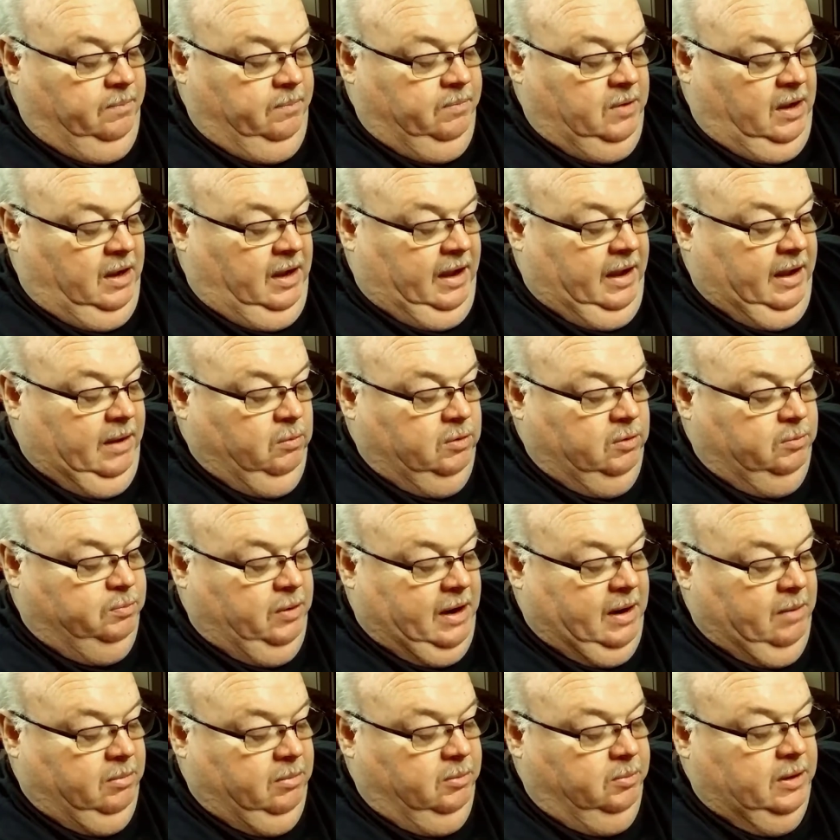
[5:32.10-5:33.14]
I would
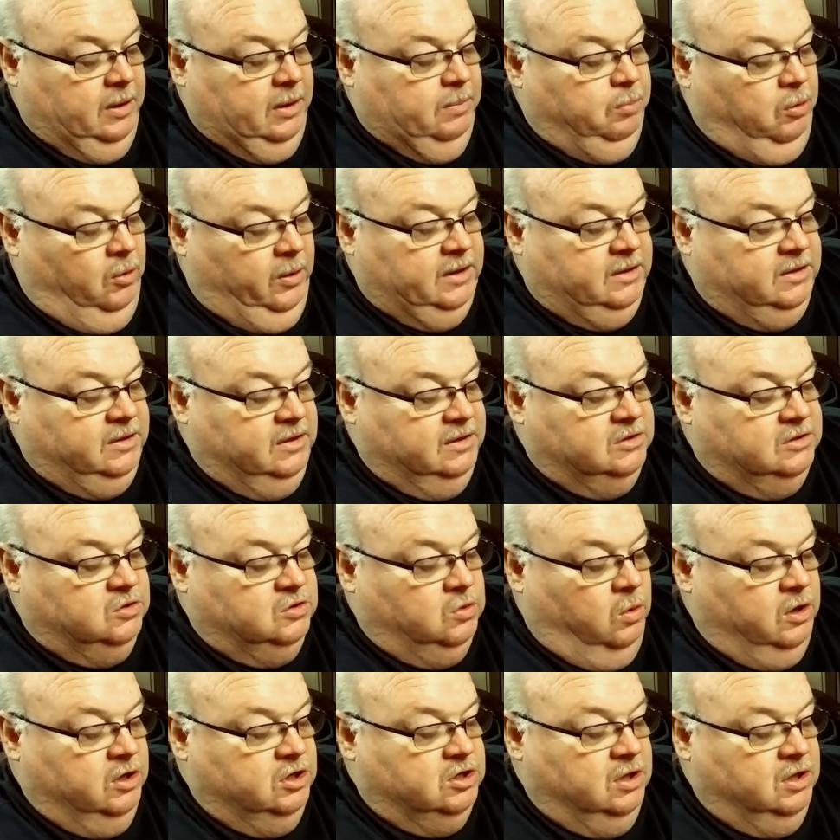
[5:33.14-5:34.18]
probably point this
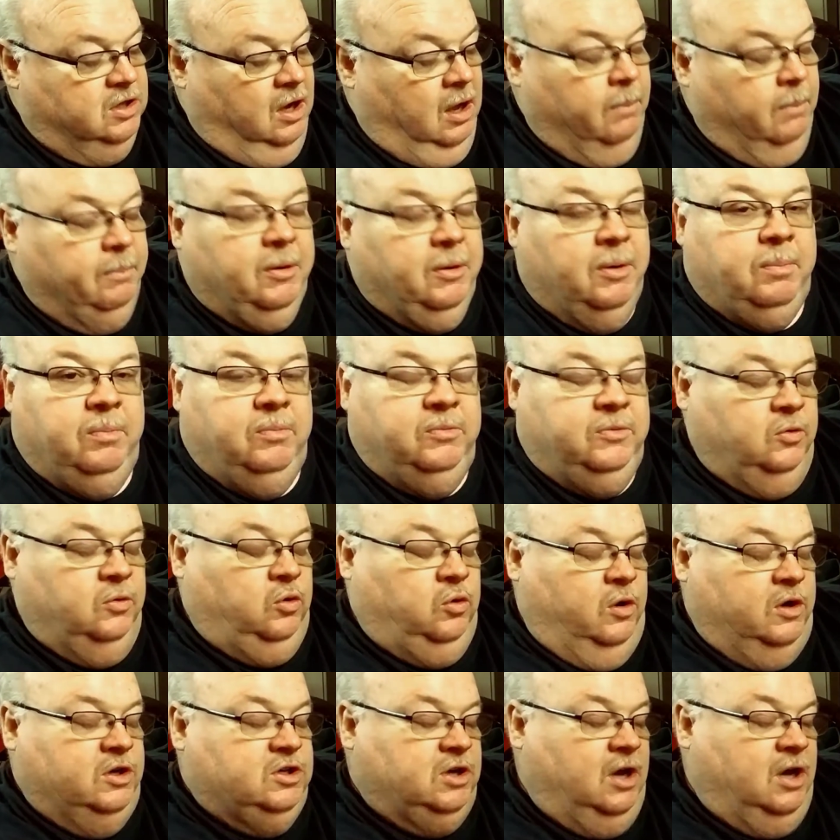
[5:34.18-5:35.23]
towards
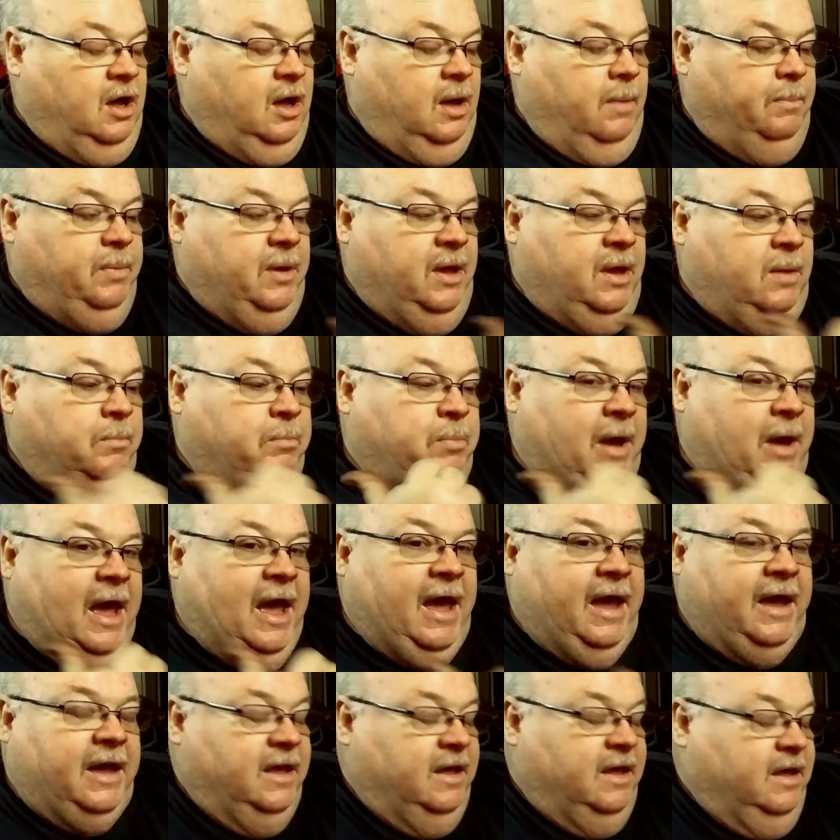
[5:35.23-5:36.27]
up and
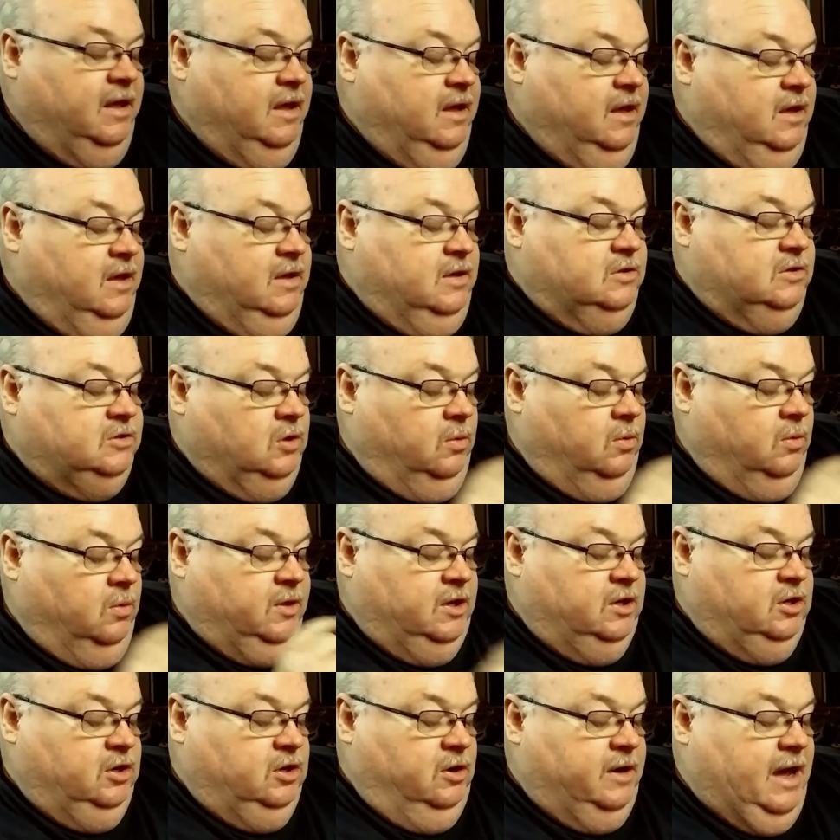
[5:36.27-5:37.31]
back, so
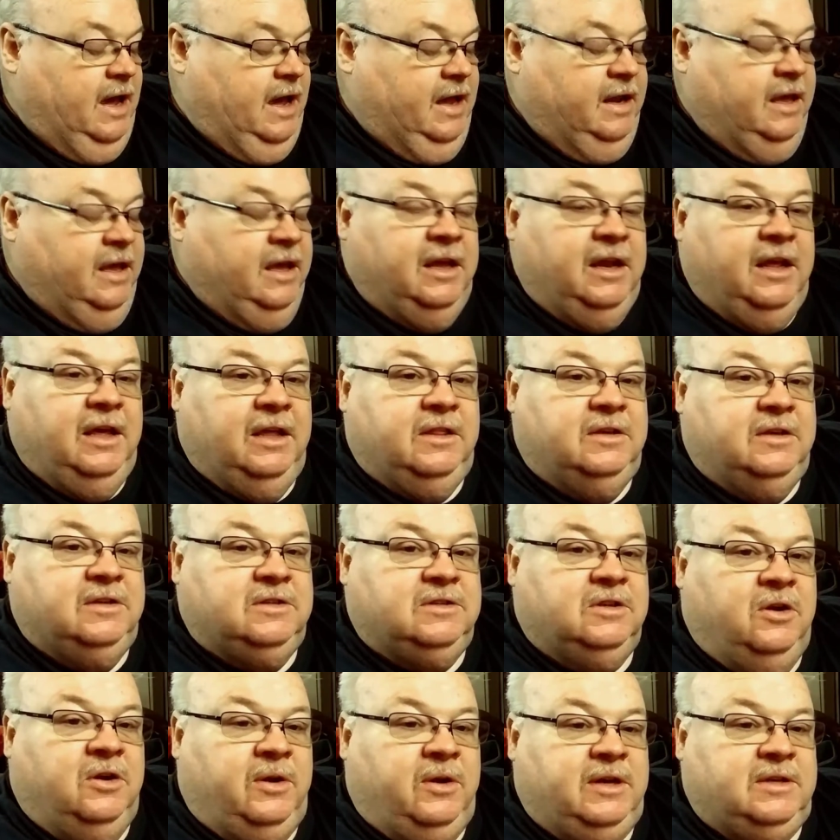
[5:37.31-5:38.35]
that you're not hitting
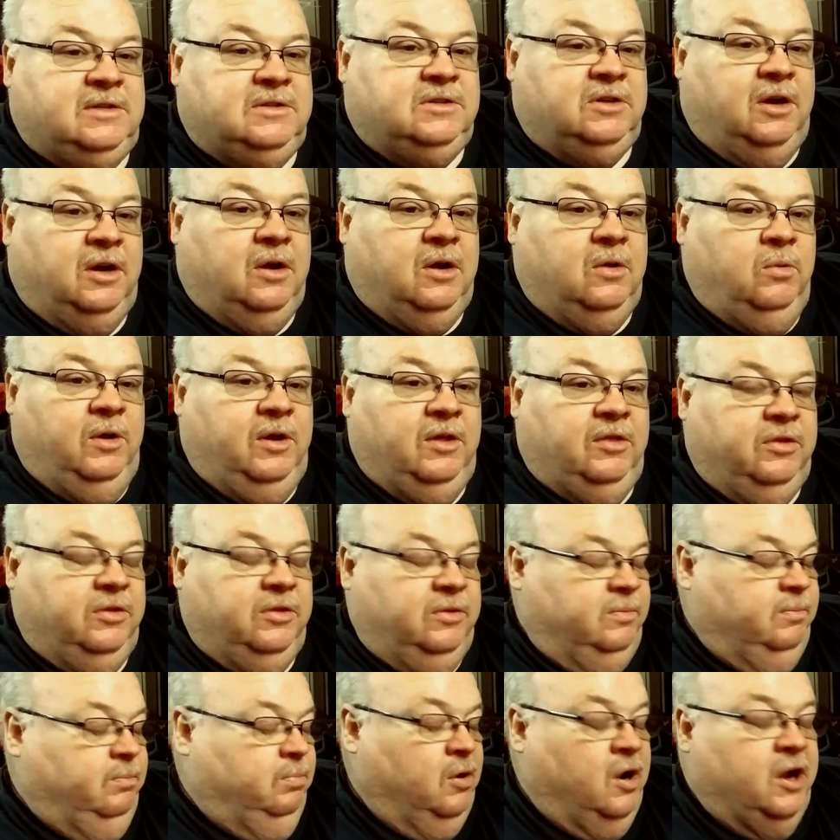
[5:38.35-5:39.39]
this grease zerk with
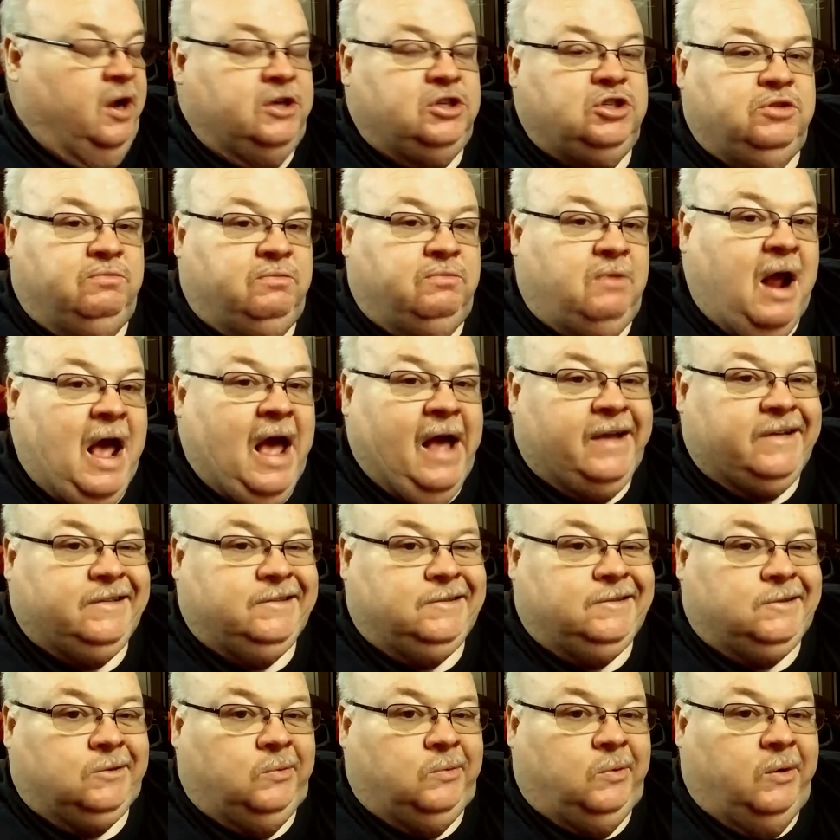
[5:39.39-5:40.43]
brush,
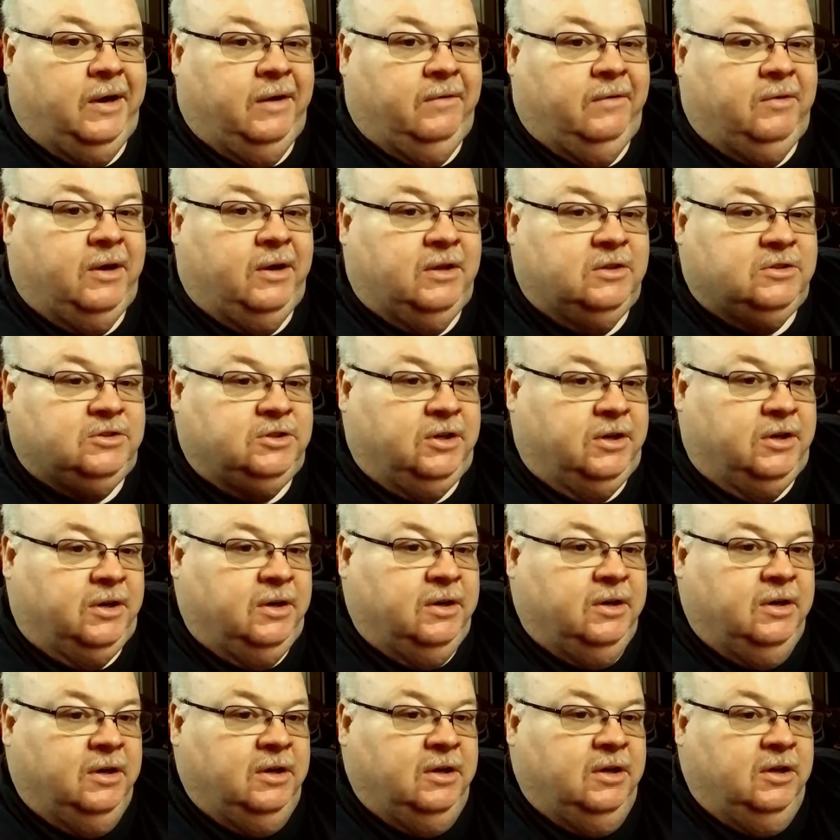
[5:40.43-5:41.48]
rocks, and whatever else you're
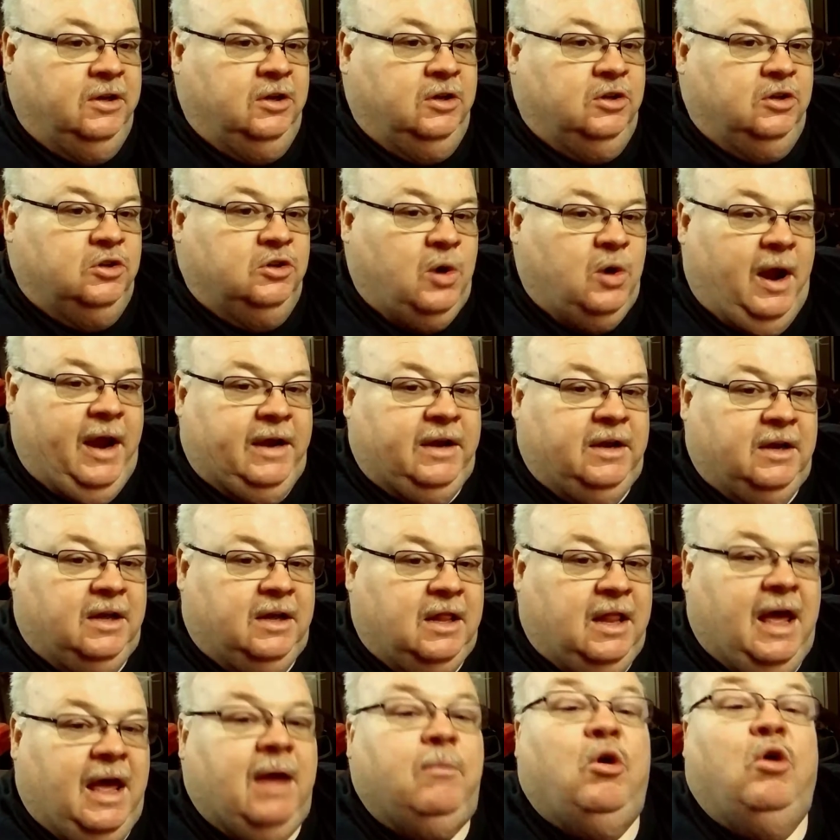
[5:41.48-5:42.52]
trying to
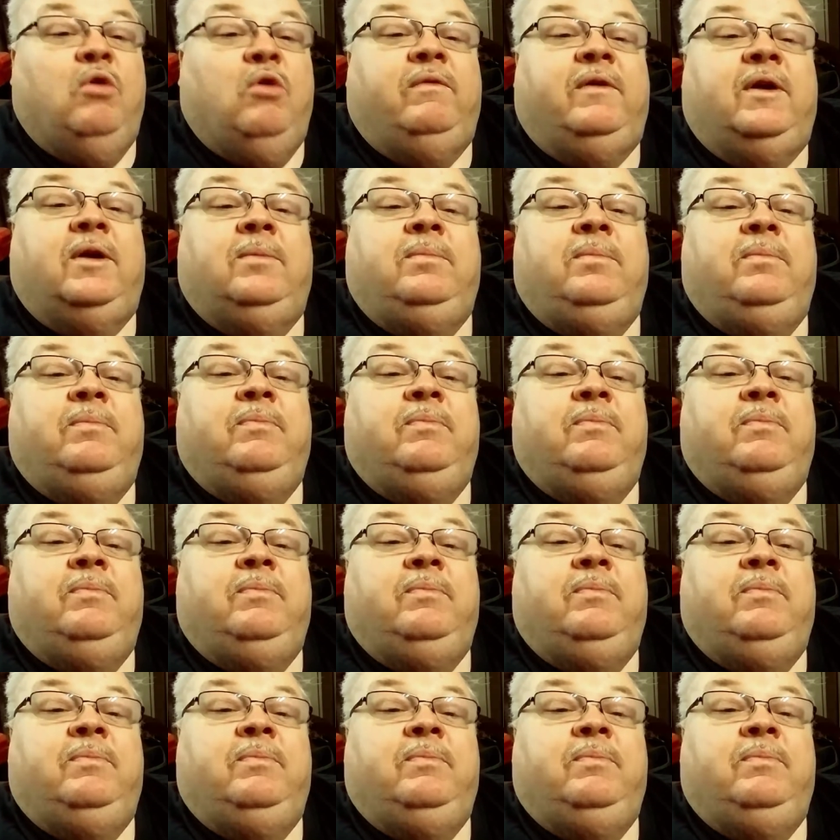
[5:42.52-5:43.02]
climb over.